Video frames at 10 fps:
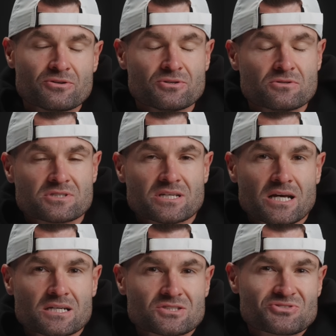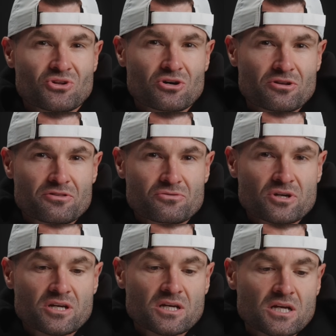using
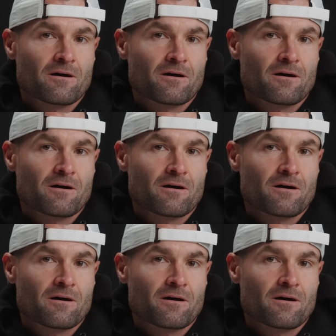SLOG3.